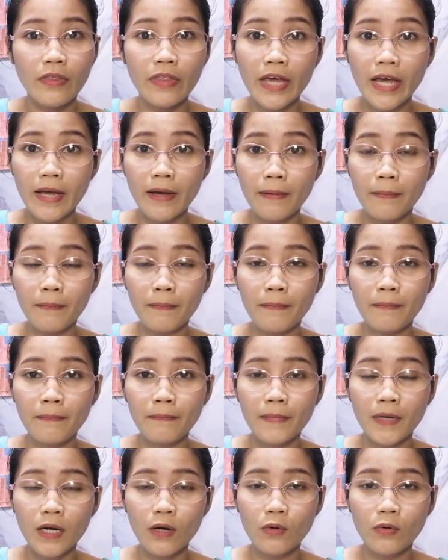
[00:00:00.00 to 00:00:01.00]

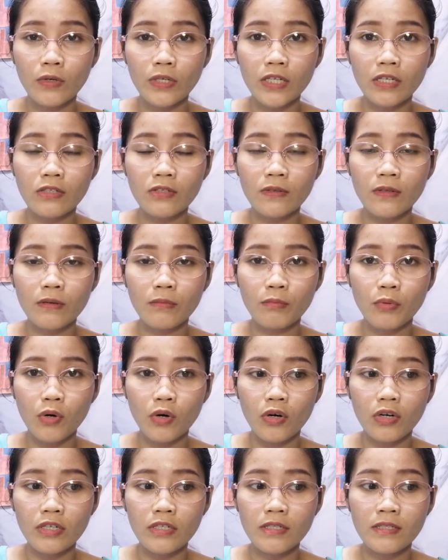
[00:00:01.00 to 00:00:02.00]
the
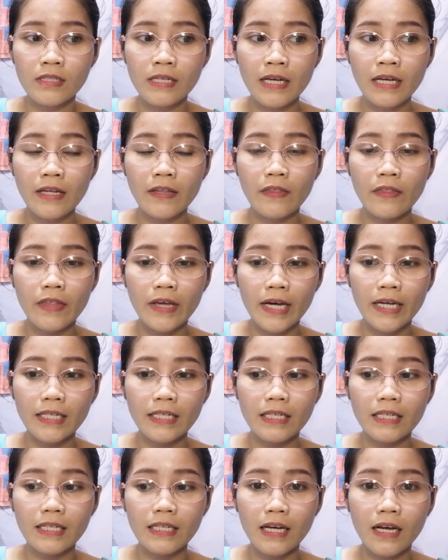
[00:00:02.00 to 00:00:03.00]
boss, that